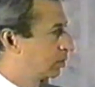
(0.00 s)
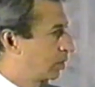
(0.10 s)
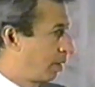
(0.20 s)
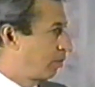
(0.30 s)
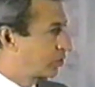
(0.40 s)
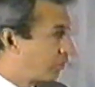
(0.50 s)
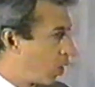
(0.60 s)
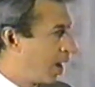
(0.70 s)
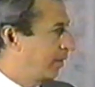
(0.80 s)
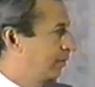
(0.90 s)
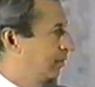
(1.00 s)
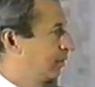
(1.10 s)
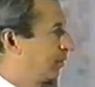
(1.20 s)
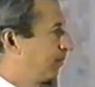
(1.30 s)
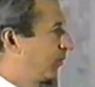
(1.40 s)
The numbers of what?
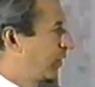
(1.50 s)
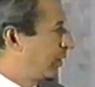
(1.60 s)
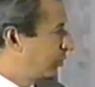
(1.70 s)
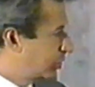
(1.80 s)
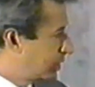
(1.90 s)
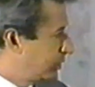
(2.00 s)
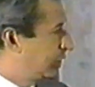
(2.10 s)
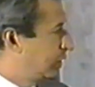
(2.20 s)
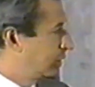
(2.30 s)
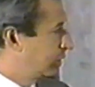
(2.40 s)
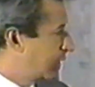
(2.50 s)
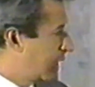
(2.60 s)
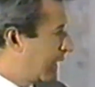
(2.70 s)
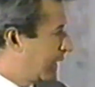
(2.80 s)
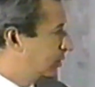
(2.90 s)
The numbers of the material
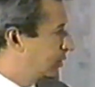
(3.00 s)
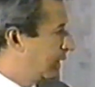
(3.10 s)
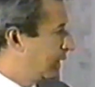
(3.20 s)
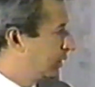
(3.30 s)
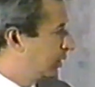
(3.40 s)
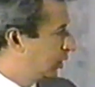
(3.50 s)
size, right?